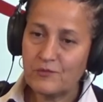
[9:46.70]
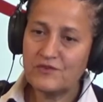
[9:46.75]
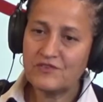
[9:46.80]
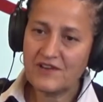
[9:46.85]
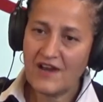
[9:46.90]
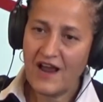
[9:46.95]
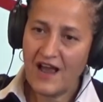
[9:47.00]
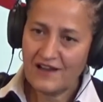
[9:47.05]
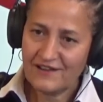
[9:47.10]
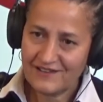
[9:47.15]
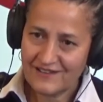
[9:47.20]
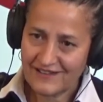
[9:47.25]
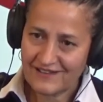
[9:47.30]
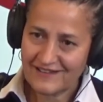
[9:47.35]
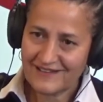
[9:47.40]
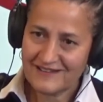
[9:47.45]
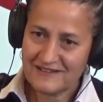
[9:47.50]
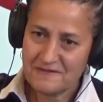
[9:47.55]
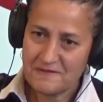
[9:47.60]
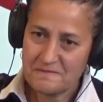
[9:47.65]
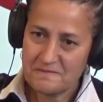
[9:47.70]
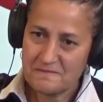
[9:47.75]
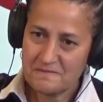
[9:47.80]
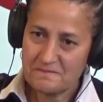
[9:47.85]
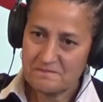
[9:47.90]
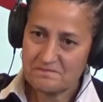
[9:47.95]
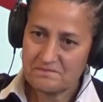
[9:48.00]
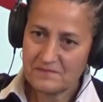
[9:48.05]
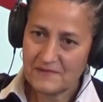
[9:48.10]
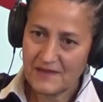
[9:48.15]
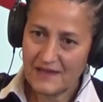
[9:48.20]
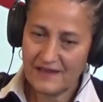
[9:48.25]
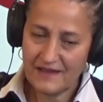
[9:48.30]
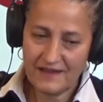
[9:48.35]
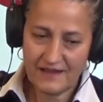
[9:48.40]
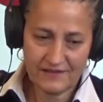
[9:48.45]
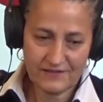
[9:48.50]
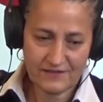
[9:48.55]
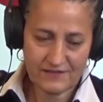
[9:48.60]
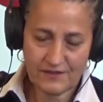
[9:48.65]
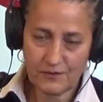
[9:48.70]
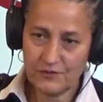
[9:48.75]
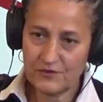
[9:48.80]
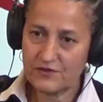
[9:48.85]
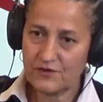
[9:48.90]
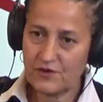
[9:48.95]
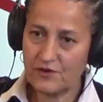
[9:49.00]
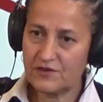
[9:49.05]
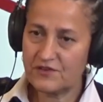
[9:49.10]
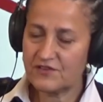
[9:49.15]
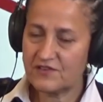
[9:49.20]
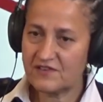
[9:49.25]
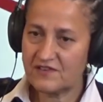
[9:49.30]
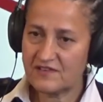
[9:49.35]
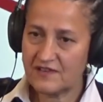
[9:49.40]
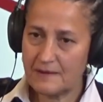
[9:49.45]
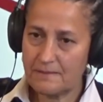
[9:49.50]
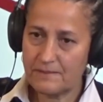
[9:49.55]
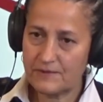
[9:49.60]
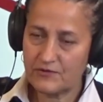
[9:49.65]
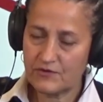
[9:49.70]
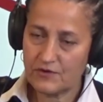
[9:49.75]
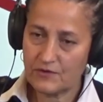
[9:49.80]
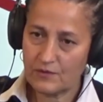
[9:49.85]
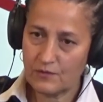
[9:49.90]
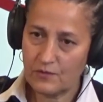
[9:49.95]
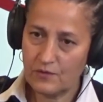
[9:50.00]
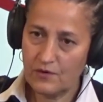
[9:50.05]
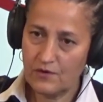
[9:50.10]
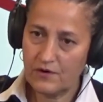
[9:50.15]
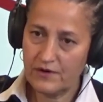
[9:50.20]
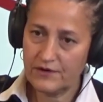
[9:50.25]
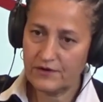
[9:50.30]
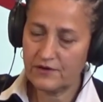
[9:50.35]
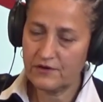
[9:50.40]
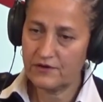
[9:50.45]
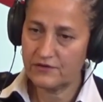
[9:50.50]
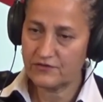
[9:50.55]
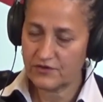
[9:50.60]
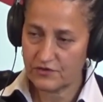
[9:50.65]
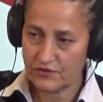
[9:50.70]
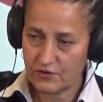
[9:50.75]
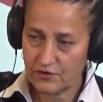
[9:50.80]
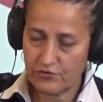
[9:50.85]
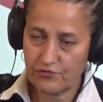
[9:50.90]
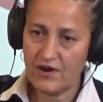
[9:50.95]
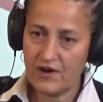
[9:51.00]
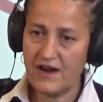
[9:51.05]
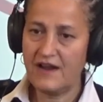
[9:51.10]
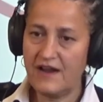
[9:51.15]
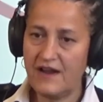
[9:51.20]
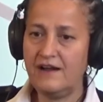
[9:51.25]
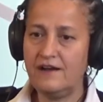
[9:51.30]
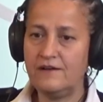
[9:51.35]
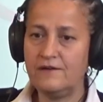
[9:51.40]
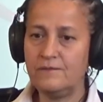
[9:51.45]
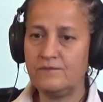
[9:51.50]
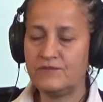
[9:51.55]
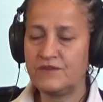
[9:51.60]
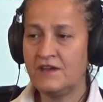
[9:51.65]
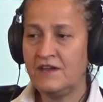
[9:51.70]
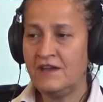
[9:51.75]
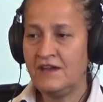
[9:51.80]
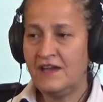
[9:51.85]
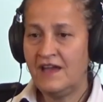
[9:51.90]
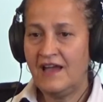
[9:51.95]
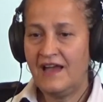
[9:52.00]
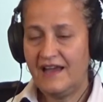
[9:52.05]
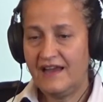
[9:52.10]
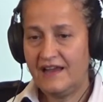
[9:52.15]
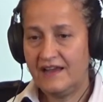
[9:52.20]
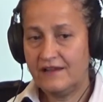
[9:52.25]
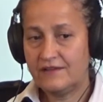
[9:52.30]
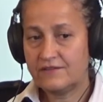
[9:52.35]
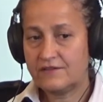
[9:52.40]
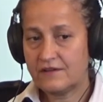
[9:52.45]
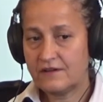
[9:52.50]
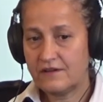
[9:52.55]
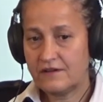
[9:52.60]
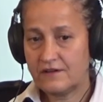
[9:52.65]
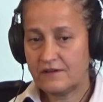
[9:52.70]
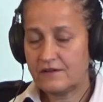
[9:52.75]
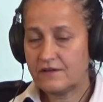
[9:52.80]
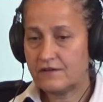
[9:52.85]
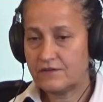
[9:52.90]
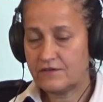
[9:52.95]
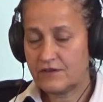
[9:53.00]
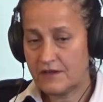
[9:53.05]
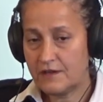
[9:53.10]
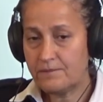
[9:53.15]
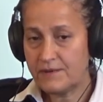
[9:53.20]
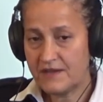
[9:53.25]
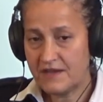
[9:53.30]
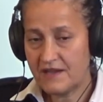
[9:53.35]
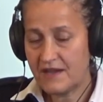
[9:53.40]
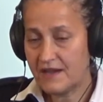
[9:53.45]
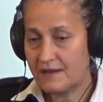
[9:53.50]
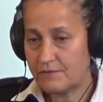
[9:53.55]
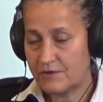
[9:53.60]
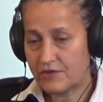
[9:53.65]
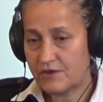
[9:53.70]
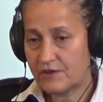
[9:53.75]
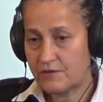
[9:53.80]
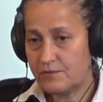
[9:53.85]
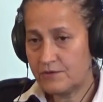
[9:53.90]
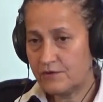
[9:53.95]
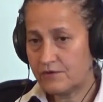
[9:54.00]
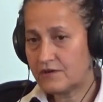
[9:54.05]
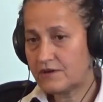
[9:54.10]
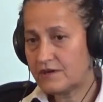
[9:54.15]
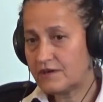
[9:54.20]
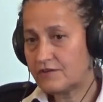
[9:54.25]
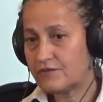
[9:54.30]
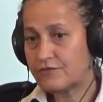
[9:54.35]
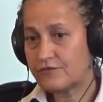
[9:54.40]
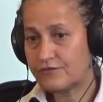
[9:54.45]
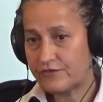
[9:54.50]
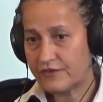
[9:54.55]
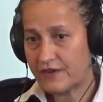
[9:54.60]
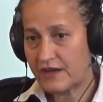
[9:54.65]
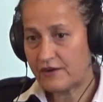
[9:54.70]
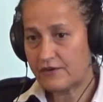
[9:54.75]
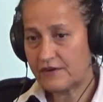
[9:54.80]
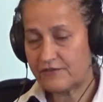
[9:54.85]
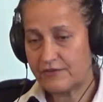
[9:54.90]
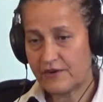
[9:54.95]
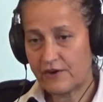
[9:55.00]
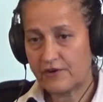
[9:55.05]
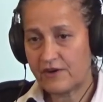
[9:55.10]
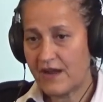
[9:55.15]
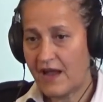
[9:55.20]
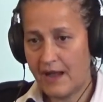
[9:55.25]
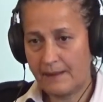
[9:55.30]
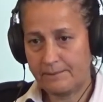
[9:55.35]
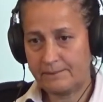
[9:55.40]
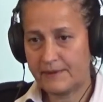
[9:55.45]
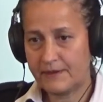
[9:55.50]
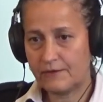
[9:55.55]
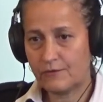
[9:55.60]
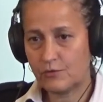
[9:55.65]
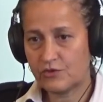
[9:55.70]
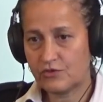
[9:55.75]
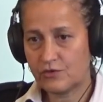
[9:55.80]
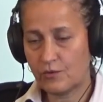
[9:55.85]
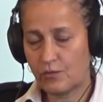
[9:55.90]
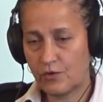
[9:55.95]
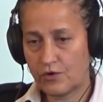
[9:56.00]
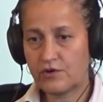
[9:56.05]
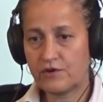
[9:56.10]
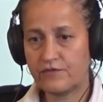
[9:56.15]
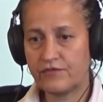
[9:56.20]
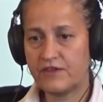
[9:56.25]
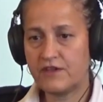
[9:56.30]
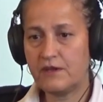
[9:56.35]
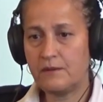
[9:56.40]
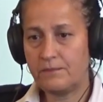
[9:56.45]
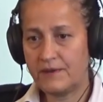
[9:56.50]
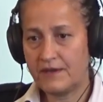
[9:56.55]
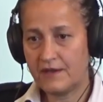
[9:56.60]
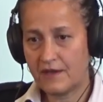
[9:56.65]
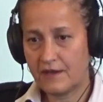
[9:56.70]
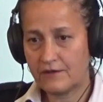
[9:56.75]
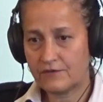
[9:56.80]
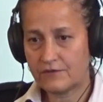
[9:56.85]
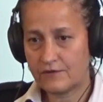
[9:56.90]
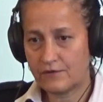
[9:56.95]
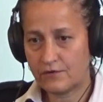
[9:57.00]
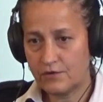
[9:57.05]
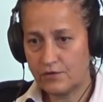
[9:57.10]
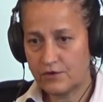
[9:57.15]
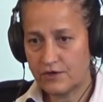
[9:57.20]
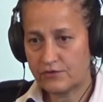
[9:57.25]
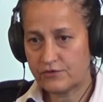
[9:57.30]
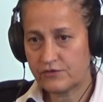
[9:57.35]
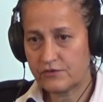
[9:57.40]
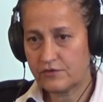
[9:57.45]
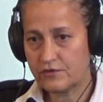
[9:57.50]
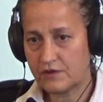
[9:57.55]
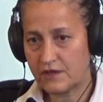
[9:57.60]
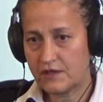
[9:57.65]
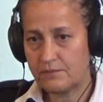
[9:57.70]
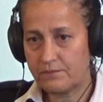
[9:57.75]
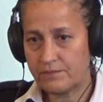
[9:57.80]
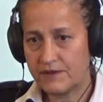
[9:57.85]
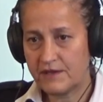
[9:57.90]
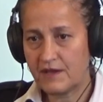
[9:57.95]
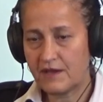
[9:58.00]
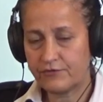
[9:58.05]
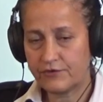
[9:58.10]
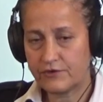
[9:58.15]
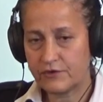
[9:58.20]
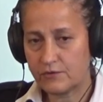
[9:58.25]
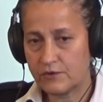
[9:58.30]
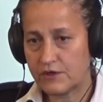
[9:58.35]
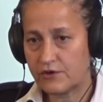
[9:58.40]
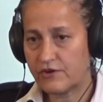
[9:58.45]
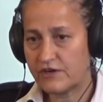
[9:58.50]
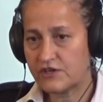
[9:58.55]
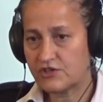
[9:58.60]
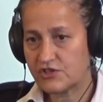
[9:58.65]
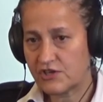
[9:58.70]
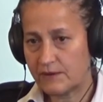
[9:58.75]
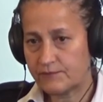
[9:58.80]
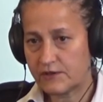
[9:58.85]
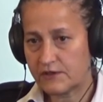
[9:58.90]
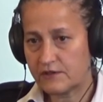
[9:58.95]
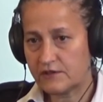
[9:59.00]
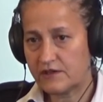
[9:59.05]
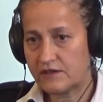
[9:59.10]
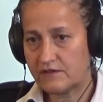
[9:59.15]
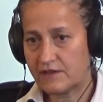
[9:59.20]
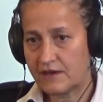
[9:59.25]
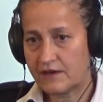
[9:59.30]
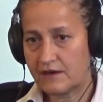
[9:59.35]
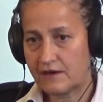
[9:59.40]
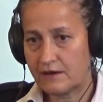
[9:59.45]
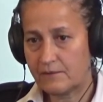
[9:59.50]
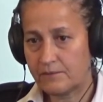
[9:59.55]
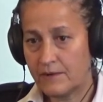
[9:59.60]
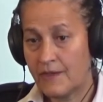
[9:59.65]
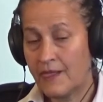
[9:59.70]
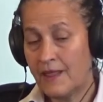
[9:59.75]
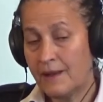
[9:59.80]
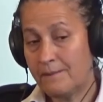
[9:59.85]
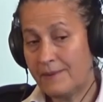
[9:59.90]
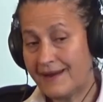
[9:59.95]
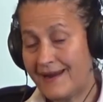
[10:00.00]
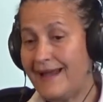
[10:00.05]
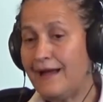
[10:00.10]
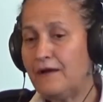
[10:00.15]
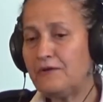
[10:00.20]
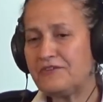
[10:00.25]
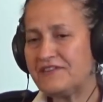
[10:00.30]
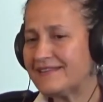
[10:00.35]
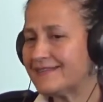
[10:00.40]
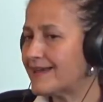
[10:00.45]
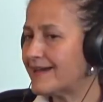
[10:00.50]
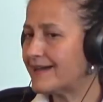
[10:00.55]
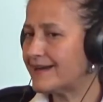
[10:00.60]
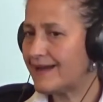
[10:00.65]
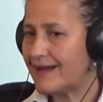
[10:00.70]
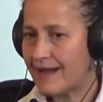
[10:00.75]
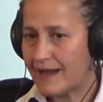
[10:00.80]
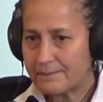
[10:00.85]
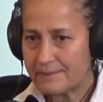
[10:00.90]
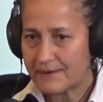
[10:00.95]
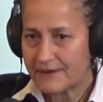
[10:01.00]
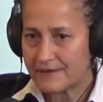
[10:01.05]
toxic. And so it started to seep into the water, into the ground. And the EPA, the community is very, very happy with the work of the EPA. So kudos to the EPA for doing a great job to clean that up. But how did that happen?